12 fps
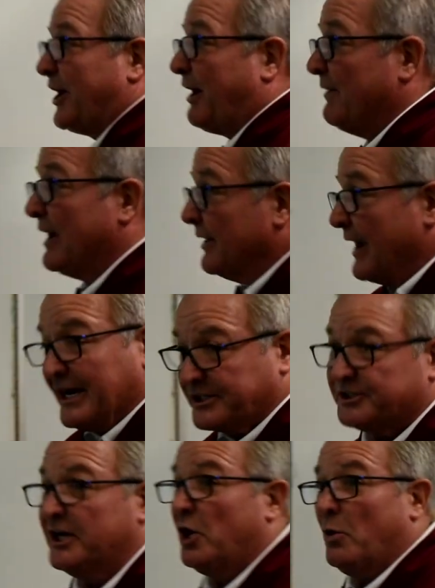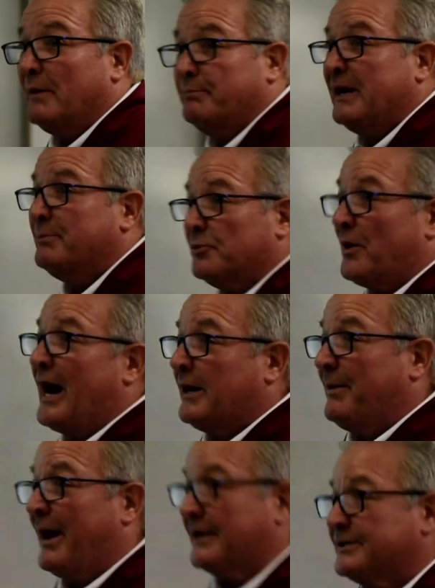off, that's still what people write
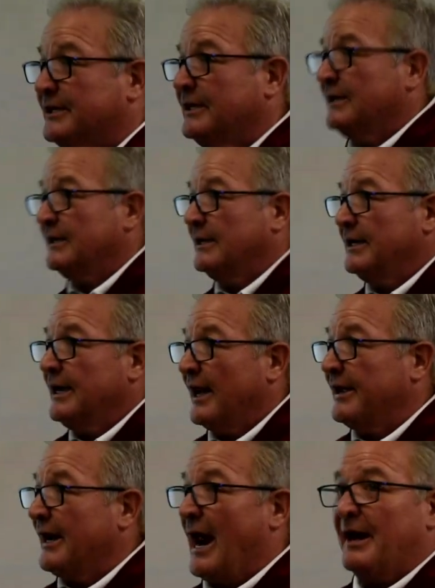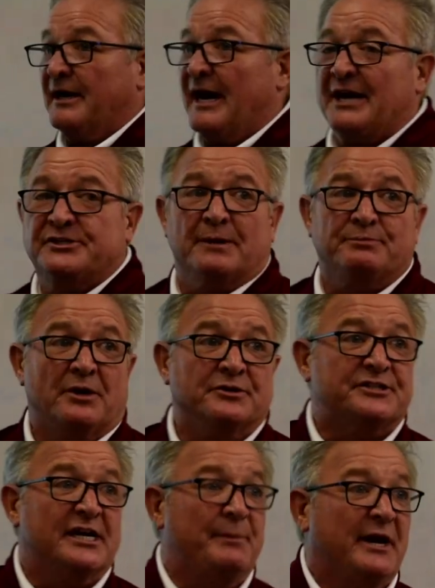about us. And then I jumped on
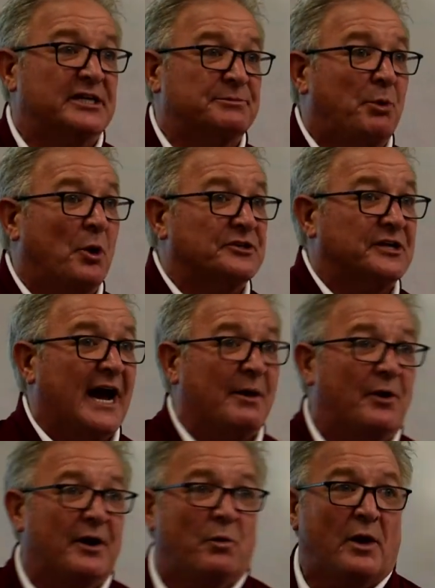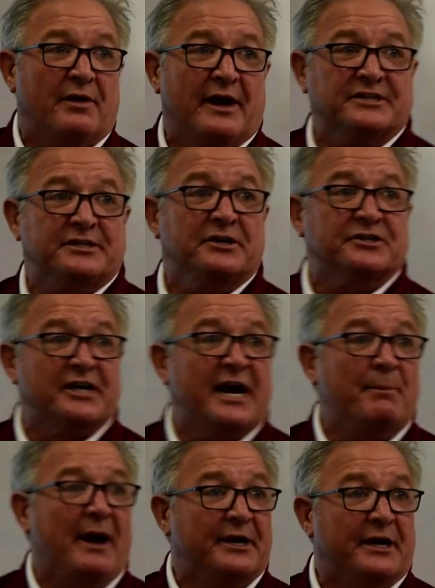CBS Sportsline. What do they still say
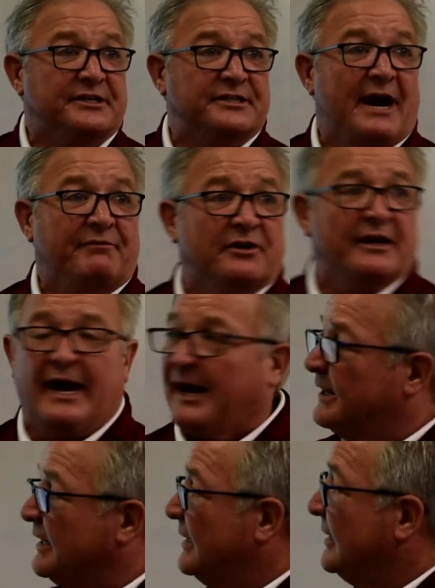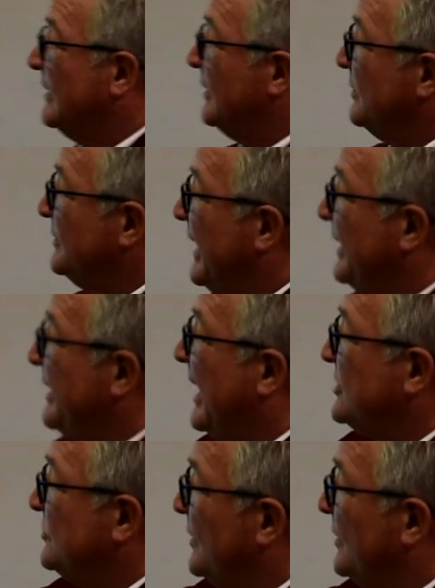about us after that? That next